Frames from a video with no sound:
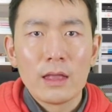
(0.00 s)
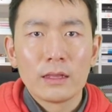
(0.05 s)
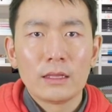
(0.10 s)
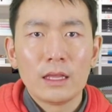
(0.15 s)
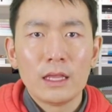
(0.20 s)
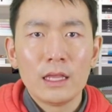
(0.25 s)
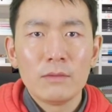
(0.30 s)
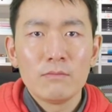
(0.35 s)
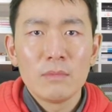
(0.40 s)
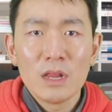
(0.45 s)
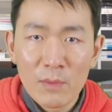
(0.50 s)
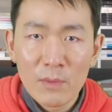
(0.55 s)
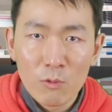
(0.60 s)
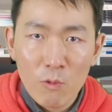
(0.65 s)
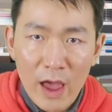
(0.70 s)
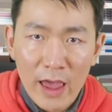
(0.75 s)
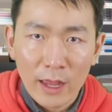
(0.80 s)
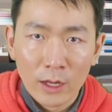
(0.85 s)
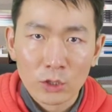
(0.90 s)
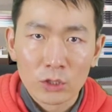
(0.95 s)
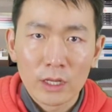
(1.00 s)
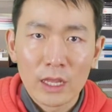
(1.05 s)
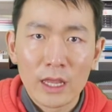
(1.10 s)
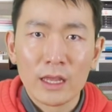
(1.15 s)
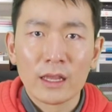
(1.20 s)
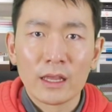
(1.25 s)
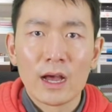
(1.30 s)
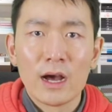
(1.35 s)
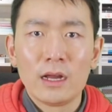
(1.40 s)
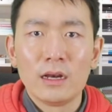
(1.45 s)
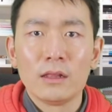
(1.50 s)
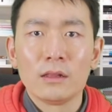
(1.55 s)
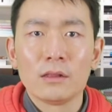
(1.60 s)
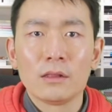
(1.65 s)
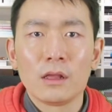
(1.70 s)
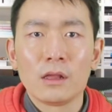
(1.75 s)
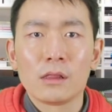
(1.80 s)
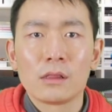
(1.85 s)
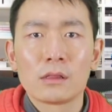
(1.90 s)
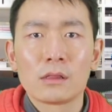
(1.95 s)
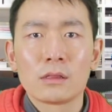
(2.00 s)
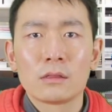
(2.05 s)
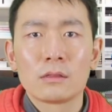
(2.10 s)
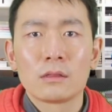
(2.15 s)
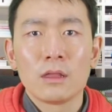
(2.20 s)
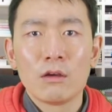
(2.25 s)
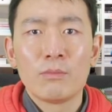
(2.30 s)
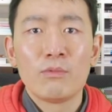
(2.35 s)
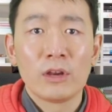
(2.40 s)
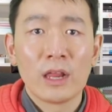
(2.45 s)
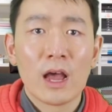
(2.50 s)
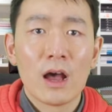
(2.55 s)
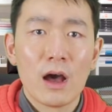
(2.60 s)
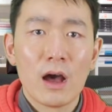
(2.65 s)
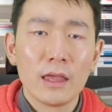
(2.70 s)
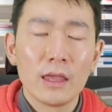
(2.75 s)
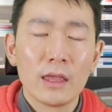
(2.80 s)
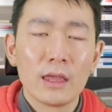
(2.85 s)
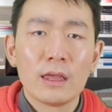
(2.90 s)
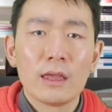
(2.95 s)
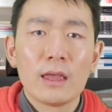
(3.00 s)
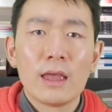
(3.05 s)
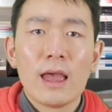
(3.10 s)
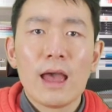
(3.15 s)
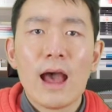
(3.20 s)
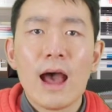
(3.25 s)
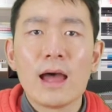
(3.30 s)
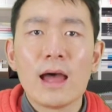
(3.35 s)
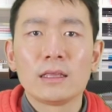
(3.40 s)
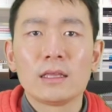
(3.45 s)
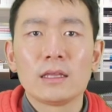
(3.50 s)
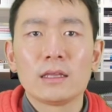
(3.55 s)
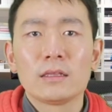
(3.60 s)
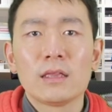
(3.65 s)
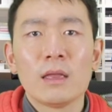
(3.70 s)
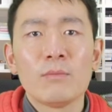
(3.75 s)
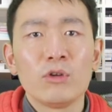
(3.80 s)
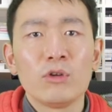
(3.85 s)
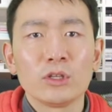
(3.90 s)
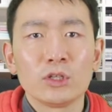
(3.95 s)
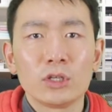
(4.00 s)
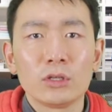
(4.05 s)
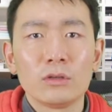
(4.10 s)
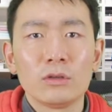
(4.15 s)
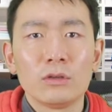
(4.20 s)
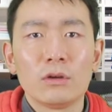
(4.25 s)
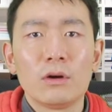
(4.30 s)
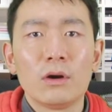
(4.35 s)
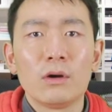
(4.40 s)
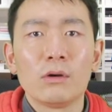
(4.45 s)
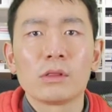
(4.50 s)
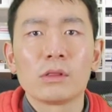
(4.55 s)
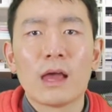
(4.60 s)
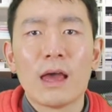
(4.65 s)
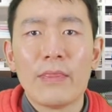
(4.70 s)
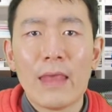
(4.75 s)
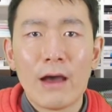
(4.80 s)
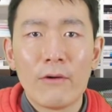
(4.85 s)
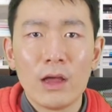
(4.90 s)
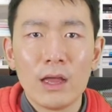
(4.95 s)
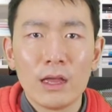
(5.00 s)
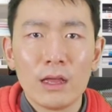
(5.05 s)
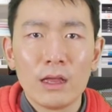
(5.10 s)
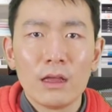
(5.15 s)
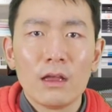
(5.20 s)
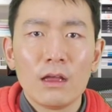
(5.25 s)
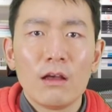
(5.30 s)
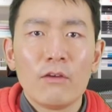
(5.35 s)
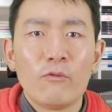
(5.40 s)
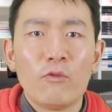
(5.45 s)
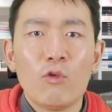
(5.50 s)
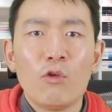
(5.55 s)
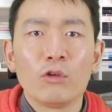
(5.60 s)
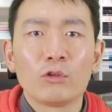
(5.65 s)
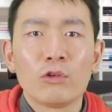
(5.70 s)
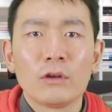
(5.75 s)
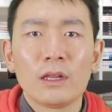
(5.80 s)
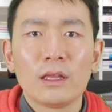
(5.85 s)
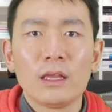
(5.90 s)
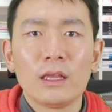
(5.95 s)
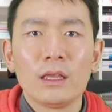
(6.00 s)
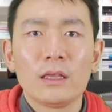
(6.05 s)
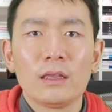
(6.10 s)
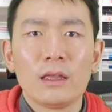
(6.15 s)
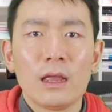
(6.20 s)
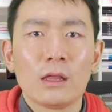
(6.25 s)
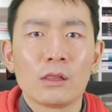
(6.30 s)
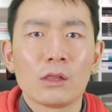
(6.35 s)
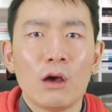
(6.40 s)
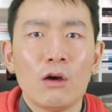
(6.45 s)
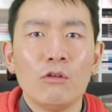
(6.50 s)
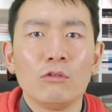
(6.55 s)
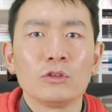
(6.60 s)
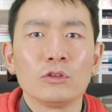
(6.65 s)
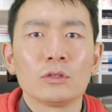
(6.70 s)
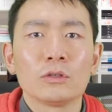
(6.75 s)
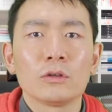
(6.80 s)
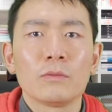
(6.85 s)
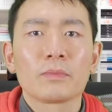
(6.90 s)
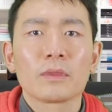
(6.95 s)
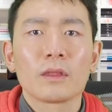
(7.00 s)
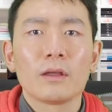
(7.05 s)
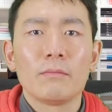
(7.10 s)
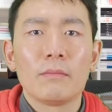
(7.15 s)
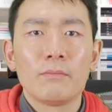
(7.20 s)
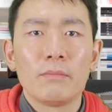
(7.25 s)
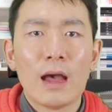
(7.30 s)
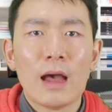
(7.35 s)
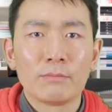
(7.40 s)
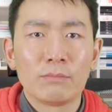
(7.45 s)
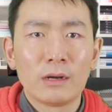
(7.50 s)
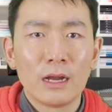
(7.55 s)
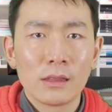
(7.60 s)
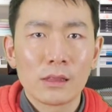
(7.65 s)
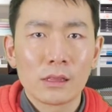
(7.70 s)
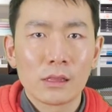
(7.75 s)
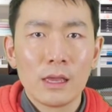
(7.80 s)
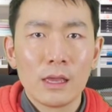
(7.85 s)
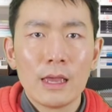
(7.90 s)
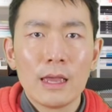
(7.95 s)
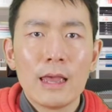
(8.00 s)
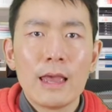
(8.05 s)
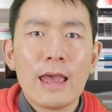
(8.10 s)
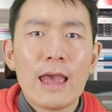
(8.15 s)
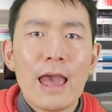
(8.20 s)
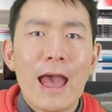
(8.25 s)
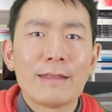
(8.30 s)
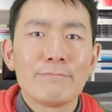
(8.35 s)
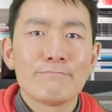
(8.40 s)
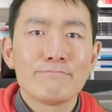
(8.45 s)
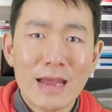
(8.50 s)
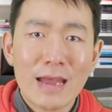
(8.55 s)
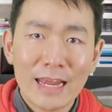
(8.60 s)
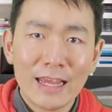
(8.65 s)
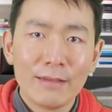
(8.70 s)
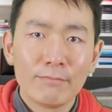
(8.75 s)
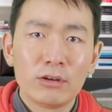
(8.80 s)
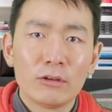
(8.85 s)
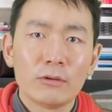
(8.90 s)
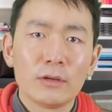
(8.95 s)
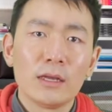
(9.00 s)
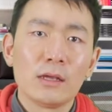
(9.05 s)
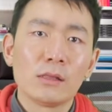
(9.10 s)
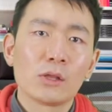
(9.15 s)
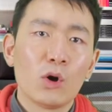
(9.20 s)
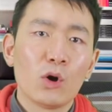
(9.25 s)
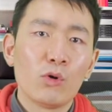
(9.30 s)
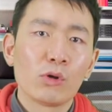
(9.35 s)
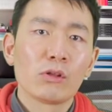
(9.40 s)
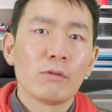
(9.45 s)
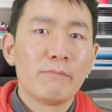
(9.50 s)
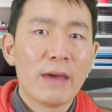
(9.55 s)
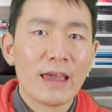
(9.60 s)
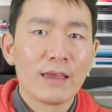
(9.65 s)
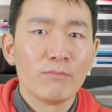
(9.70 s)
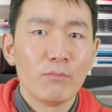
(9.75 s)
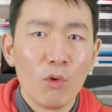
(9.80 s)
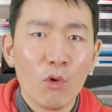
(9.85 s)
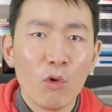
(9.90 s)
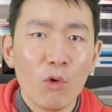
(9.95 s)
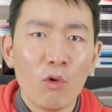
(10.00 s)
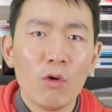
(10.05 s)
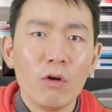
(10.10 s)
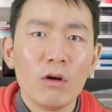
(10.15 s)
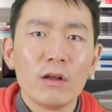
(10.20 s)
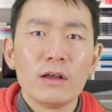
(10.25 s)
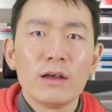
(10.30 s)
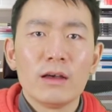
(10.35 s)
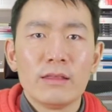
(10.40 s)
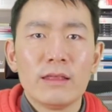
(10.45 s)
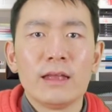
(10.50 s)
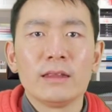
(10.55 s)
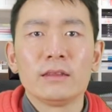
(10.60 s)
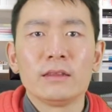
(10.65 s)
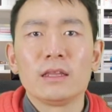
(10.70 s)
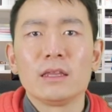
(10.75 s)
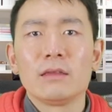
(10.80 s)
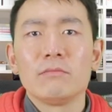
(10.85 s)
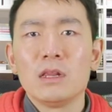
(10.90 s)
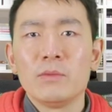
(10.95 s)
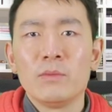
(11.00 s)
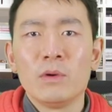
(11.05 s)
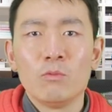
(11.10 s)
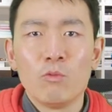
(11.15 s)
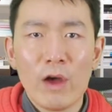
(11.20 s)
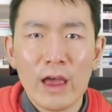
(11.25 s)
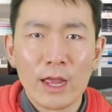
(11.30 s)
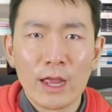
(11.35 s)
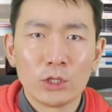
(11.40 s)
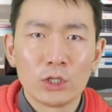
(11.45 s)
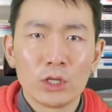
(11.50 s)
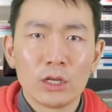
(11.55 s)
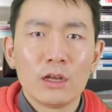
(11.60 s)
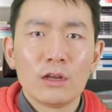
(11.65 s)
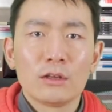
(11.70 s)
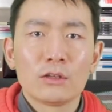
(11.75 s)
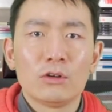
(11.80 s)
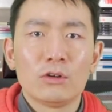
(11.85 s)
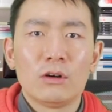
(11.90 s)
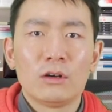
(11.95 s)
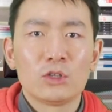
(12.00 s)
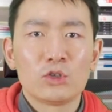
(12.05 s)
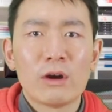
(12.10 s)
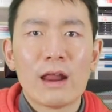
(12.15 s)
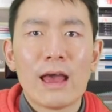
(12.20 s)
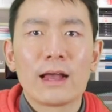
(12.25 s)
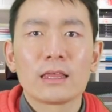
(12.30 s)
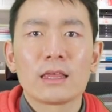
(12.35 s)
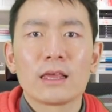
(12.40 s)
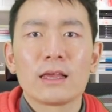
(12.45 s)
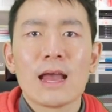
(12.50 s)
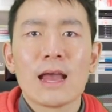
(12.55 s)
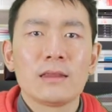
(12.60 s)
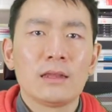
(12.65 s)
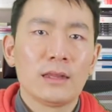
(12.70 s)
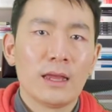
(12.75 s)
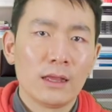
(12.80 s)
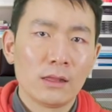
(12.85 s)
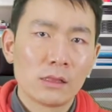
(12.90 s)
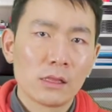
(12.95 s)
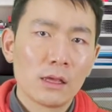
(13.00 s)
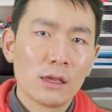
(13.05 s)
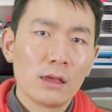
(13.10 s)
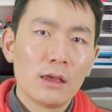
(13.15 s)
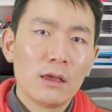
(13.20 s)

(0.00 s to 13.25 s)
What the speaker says: The minimum wage here in Ireland is still pretty high at 10.2 euros an hour for 20 years old and plus. And many employers also pay more than the minimum wage to attract candidates,